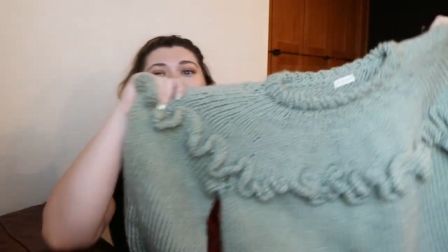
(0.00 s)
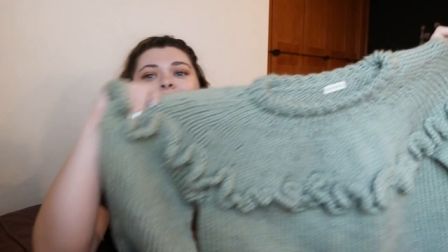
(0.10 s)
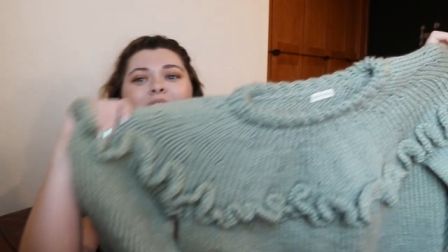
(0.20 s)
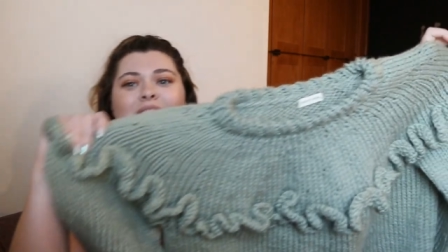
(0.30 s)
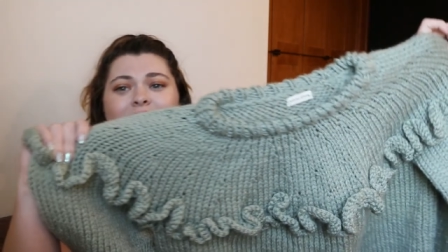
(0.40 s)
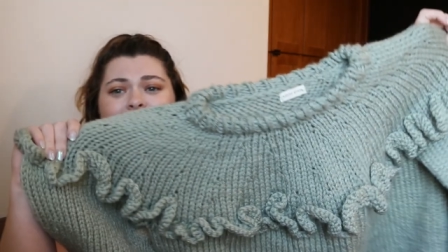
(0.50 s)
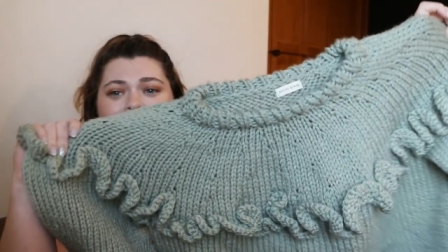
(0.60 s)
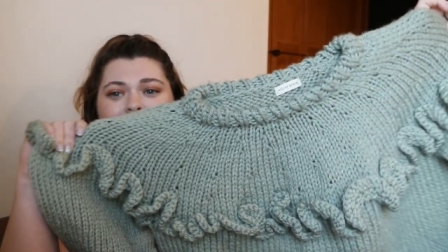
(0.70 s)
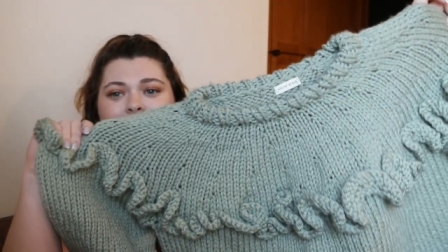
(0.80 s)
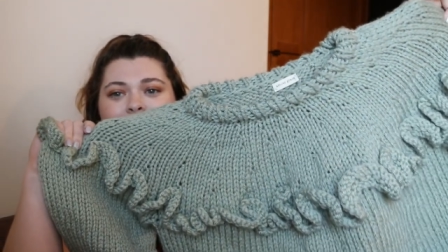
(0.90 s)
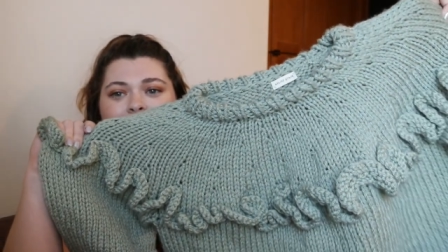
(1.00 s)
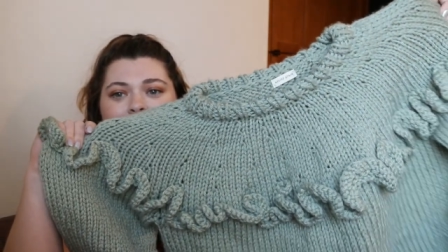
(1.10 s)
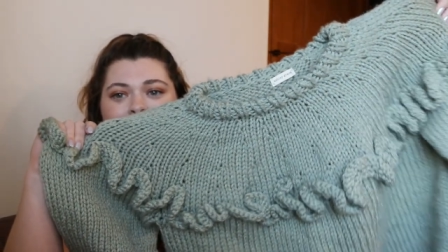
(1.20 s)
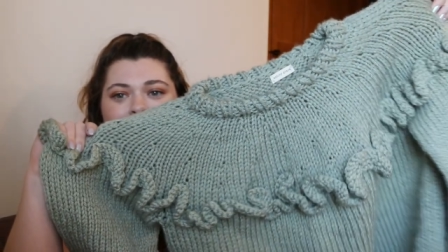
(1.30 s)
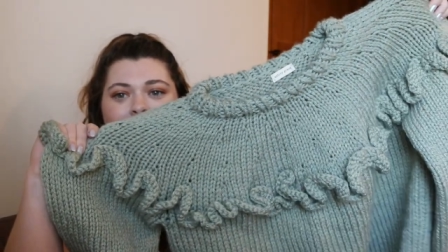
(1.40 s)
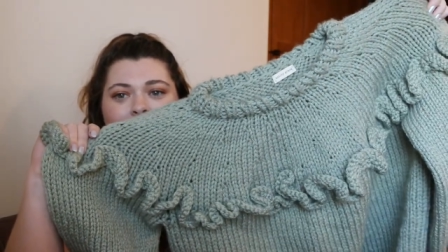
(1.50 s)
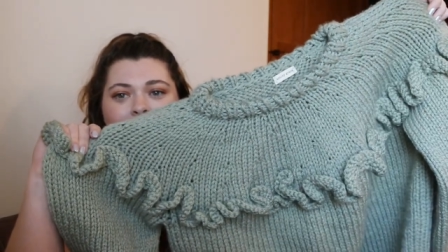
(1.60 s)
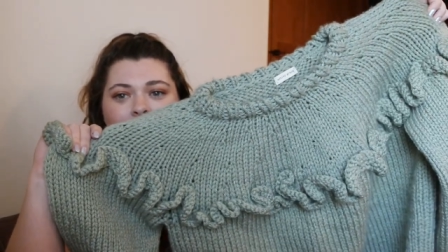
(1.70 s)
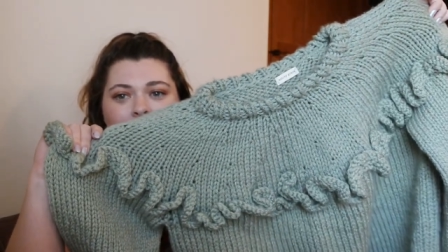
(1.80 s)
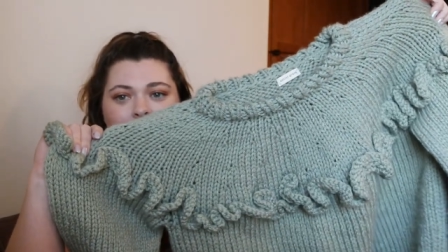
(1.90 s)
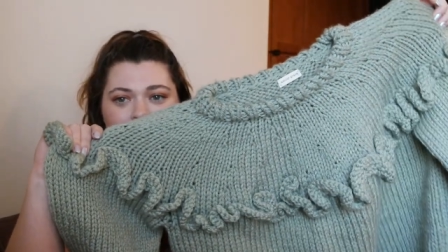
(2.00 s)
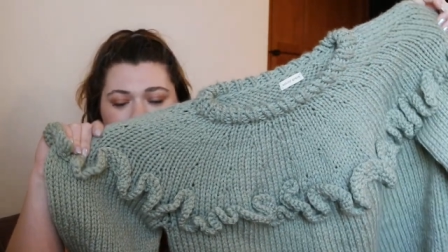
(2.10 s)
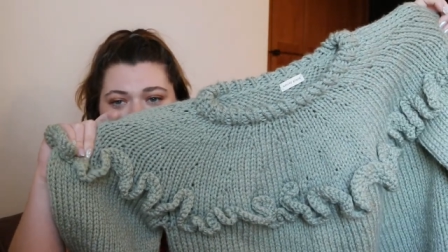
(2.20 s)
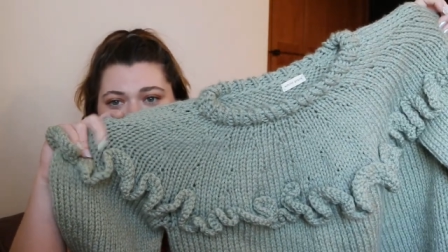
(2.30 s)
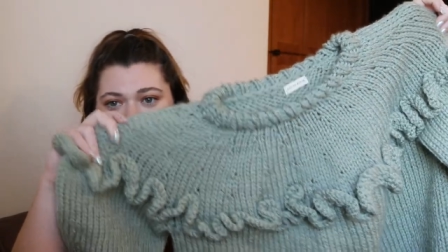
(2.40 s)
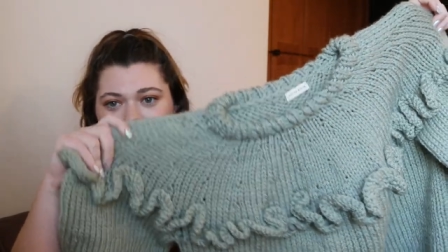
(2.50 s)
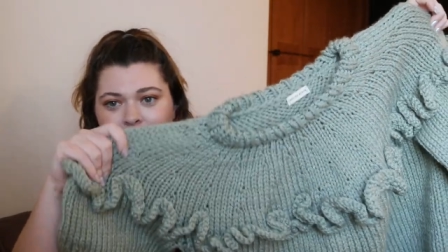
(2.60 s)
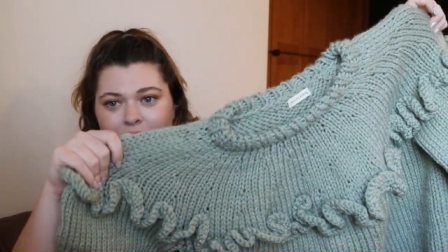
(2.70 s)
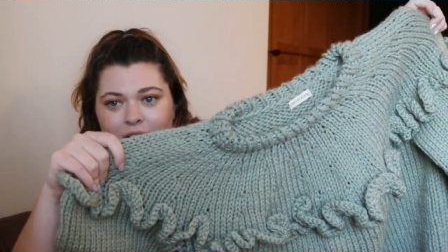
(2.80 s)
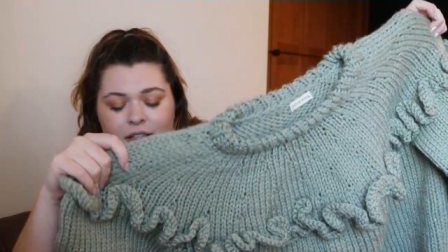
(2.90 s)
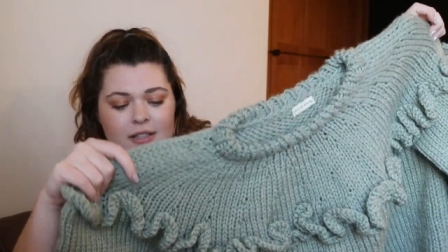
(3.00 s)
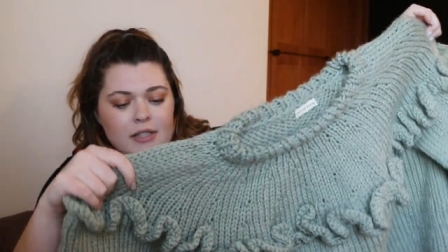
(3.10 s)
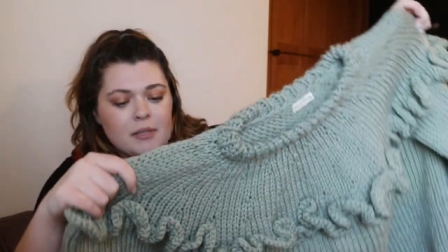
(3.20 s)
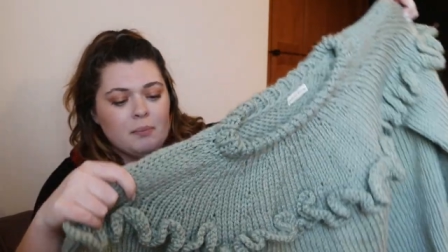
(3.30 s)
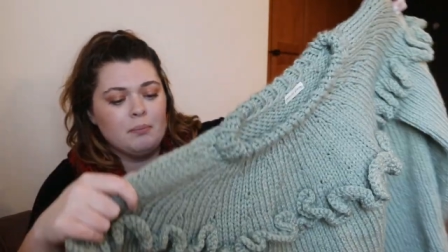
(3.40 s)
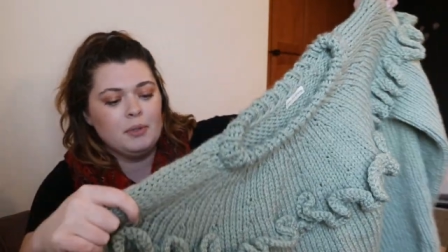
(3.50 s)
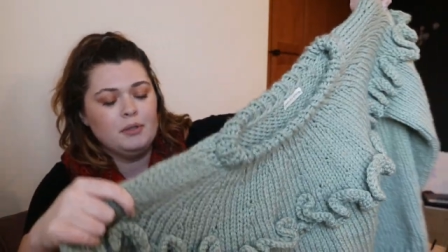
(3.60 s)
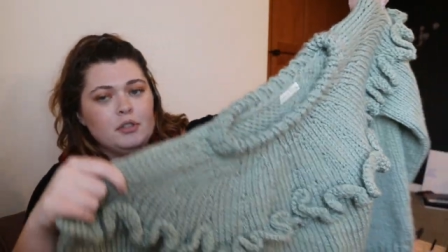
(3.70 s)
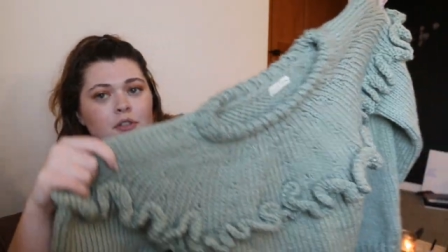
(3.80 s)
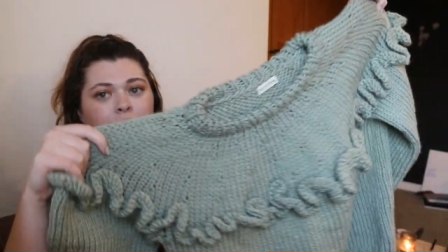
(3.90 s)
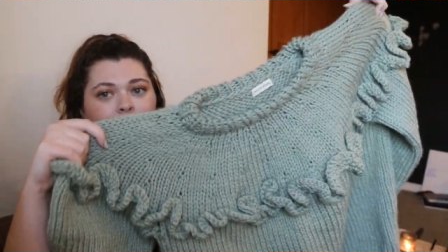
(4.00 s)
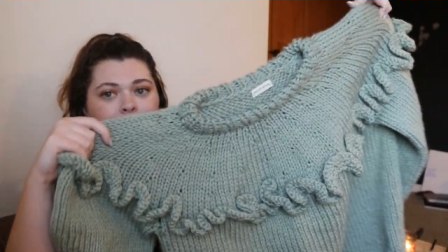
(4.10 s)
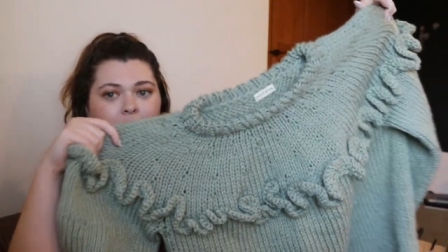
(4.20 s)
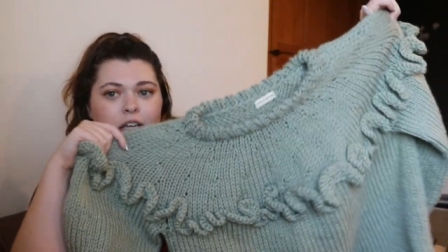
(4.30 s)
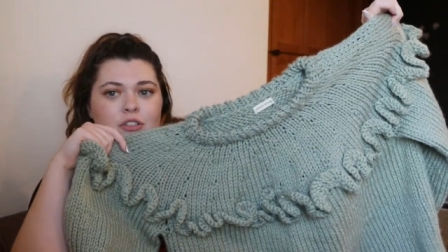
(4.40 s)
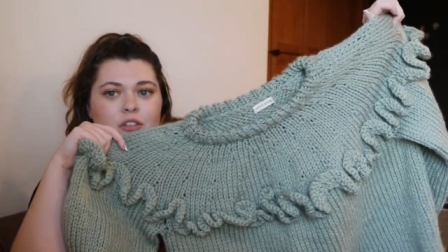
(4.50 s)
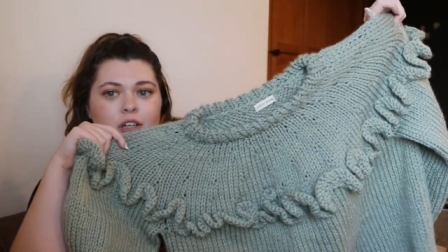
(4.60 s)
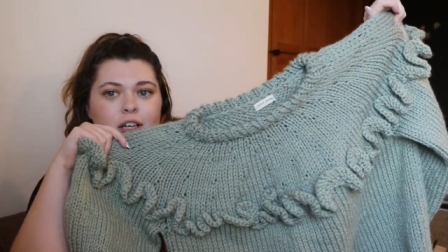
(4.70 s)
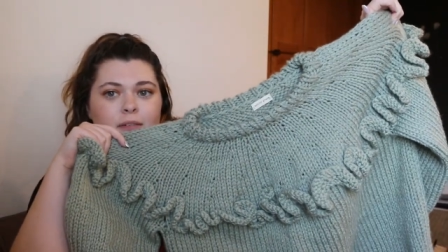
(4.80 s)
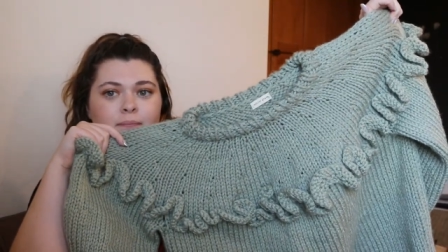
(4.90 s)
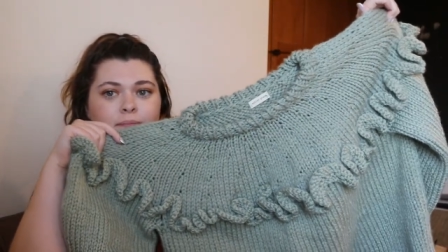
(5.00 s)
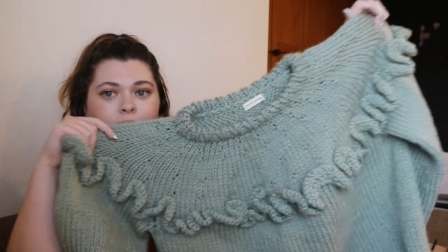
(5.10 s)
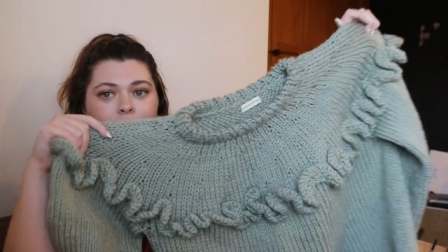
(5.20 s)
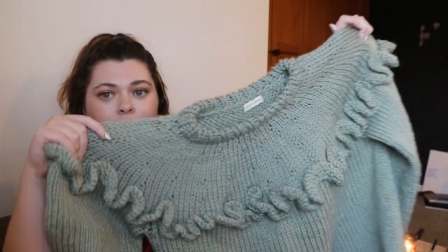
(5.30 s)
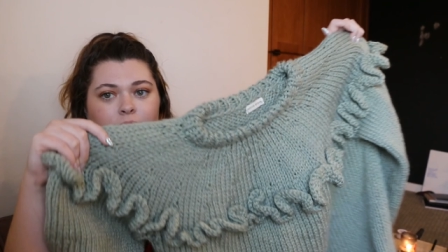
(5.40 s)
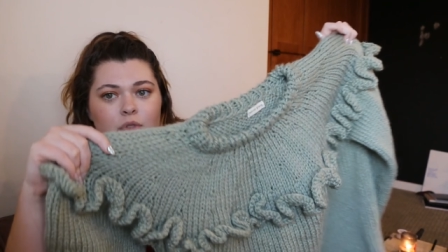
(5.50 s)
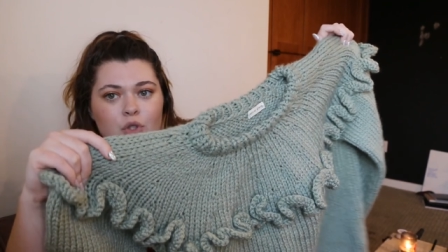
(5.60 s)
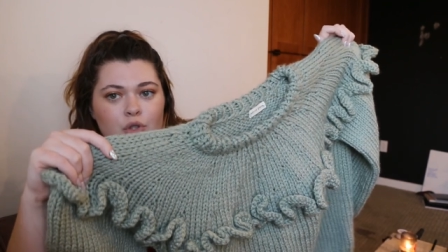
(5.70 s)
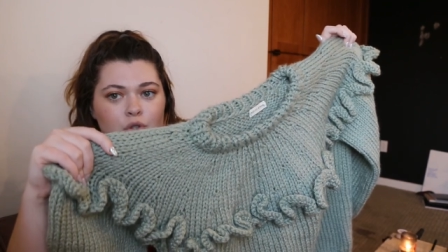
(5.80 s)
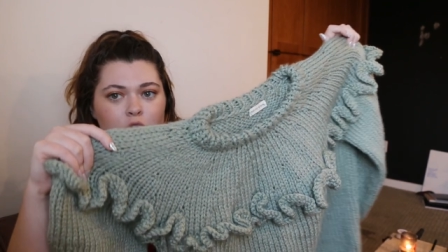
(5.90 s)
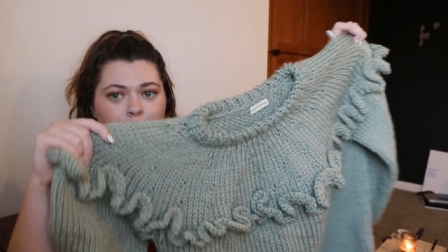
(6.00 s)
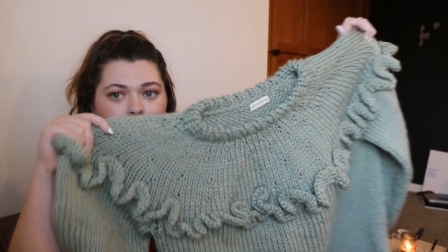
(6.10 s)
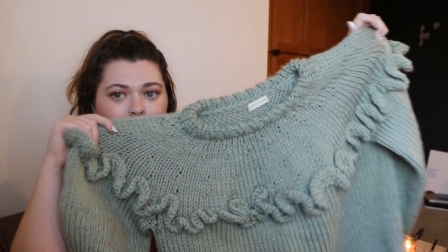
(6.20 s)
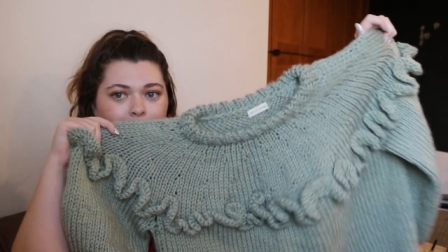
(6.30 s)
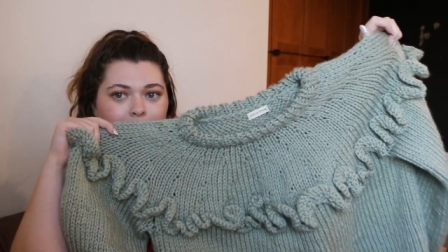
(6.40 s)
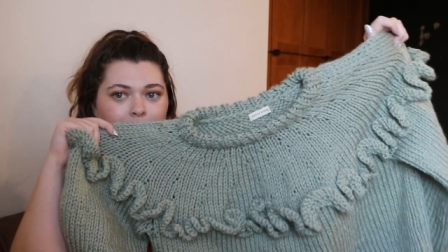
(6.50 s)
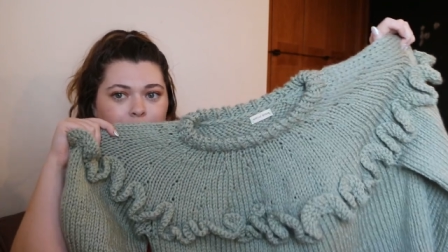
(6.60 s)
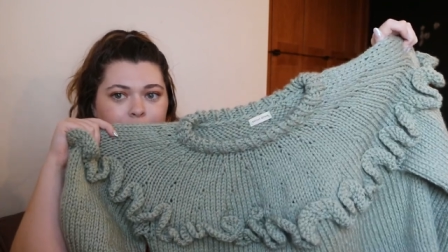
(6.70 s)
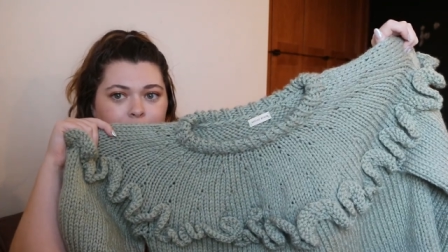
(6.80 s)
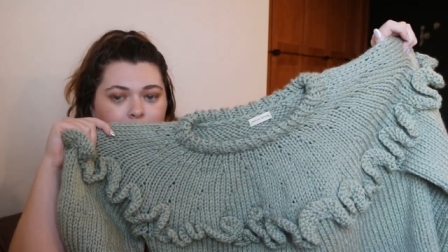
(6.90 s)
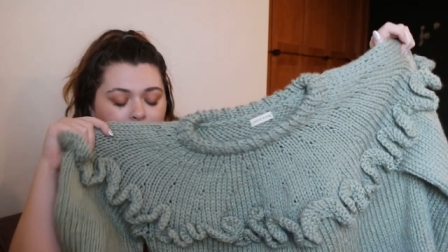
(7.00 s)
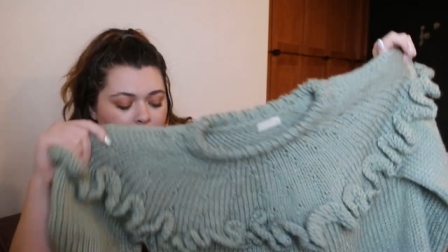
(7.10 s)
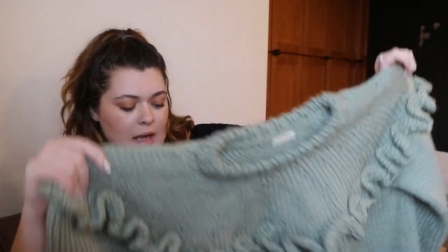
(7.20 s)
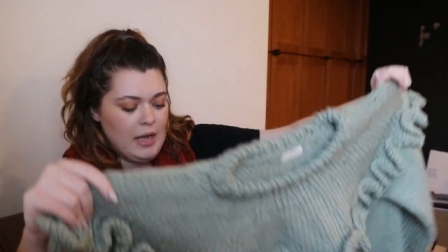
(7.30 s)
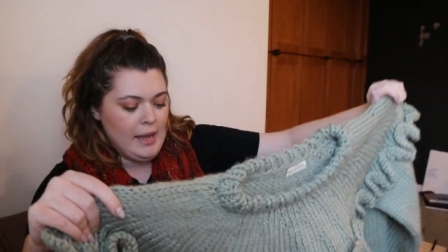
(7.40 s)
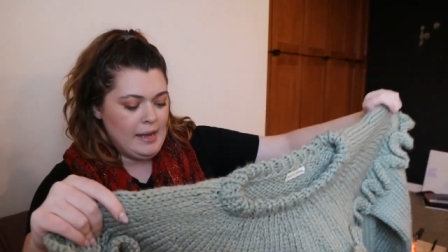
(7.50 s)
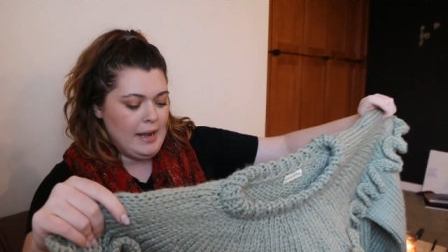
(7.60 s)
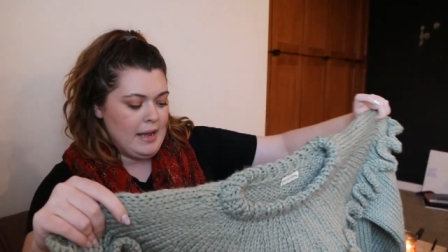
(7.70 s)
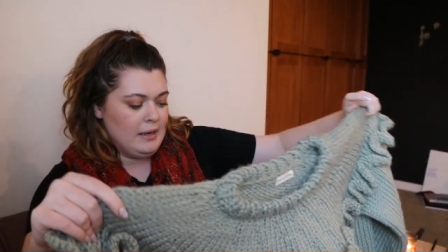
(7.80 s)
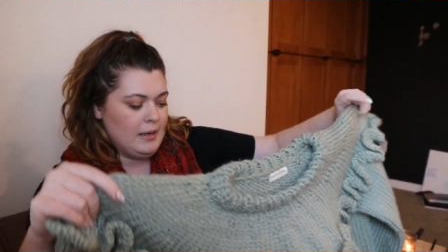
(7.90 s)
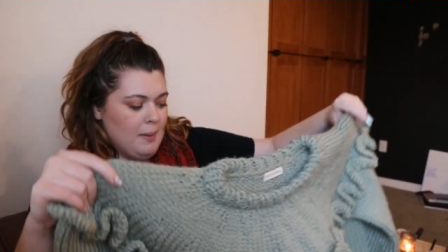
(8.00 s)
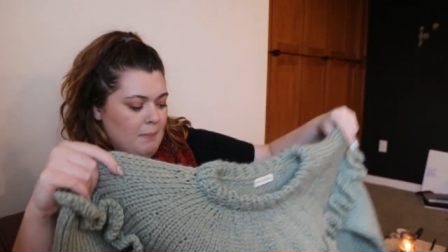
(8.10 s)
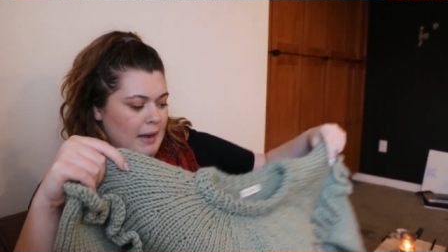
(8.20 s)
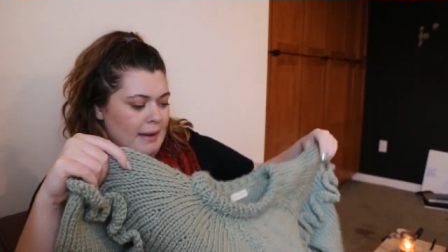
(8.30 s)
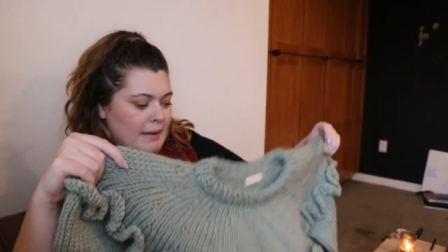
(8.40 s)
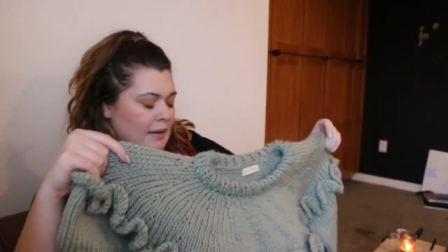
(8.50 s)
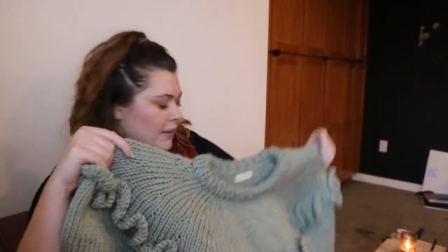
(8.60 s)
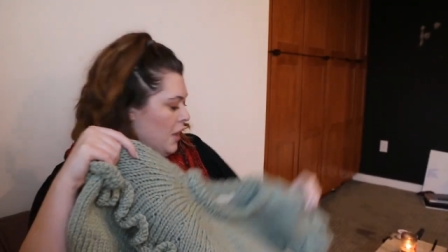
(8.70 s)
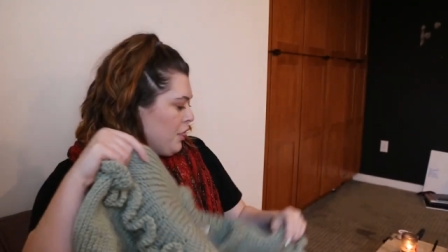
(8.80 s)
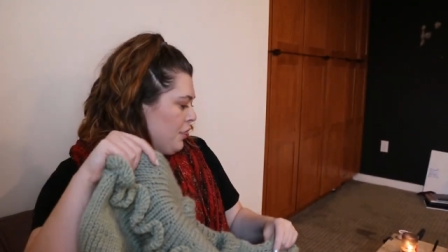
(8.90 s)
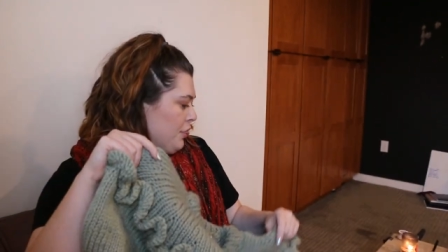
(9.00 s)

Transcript: This is, like I said again, Artichoke. It is this beautiful sage green, super pretty. And I ended up buying